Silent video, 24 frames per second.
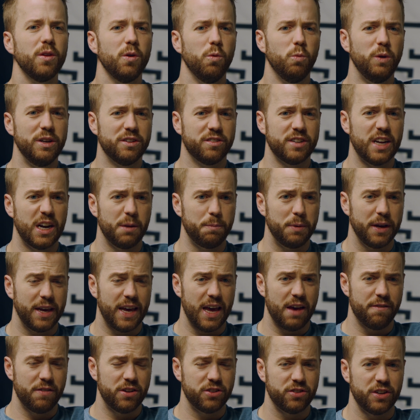we set up a
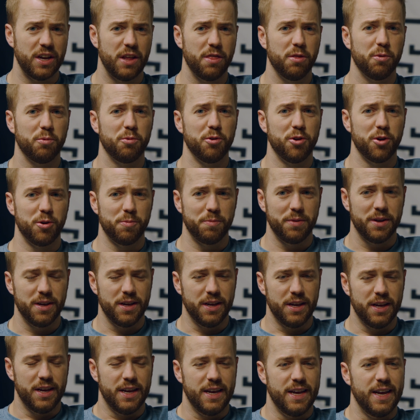canvas in the room,
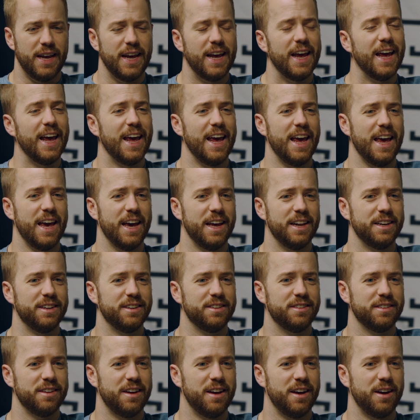
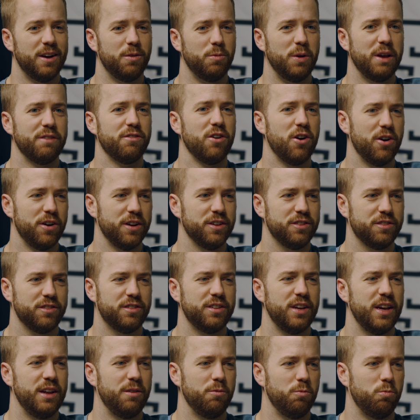and we have
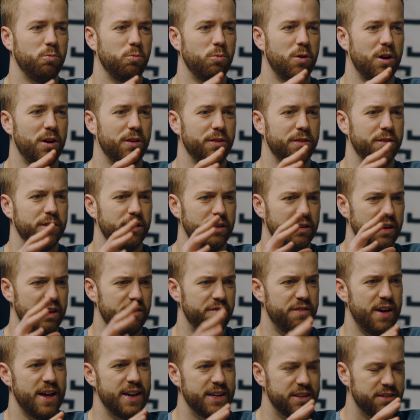artists, and while the
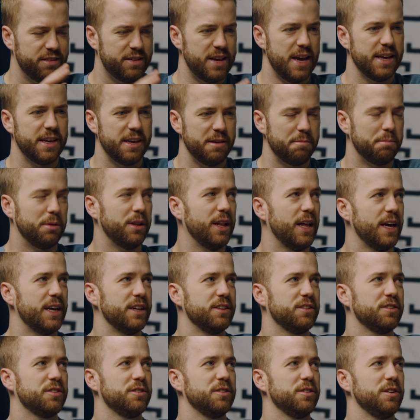event is taking
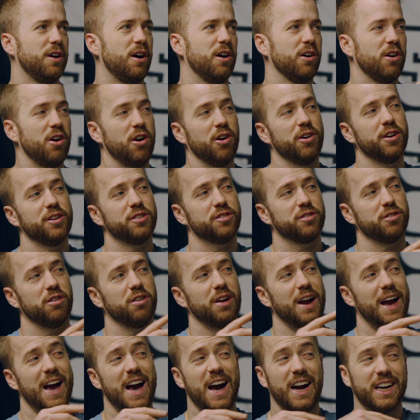place, our artists
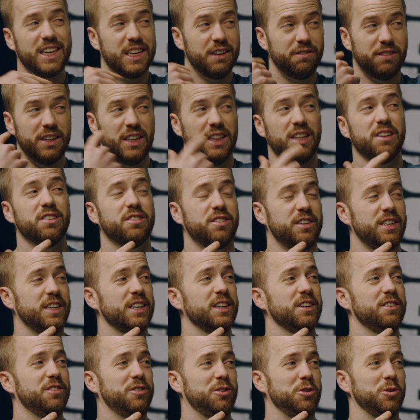are actively
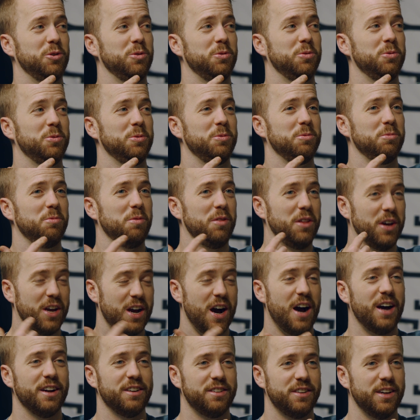listening to the
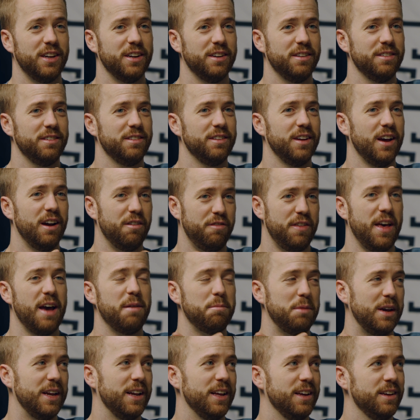content of
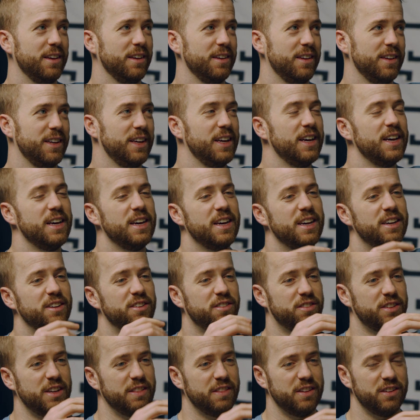that meeting,
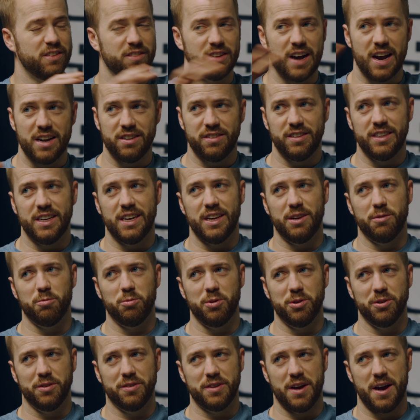synthesizing it in
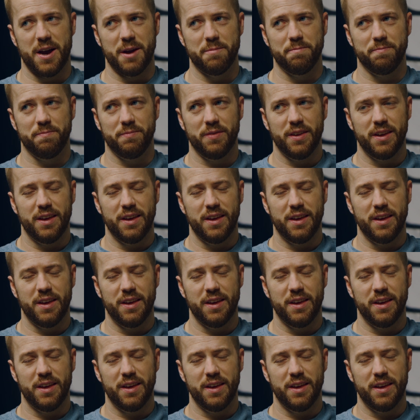real time,